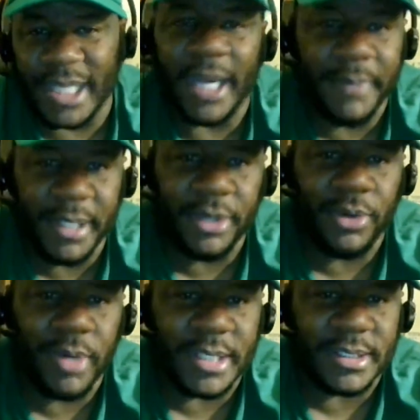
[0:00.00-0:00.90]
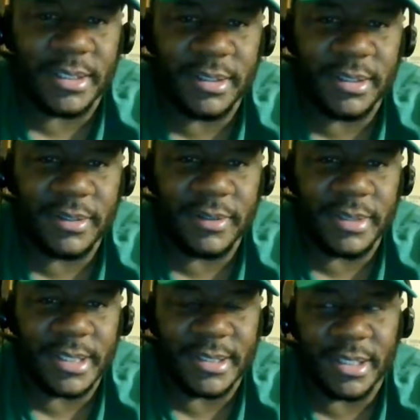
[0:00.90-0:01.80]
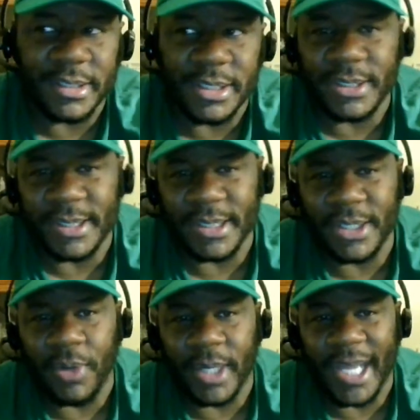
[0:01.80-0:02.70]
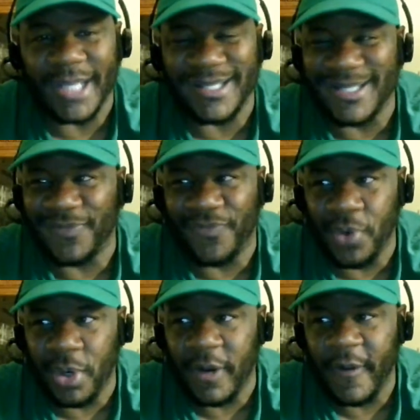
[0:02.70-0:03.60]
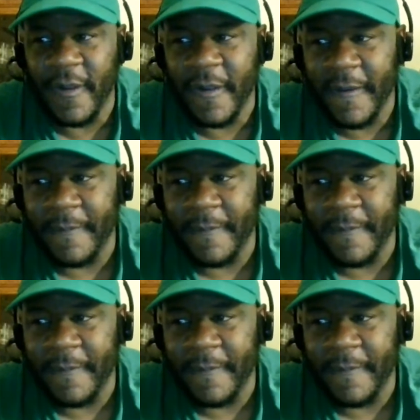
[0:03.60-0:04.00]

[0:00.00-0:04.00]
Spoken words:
that'll be interesting to go to that just for,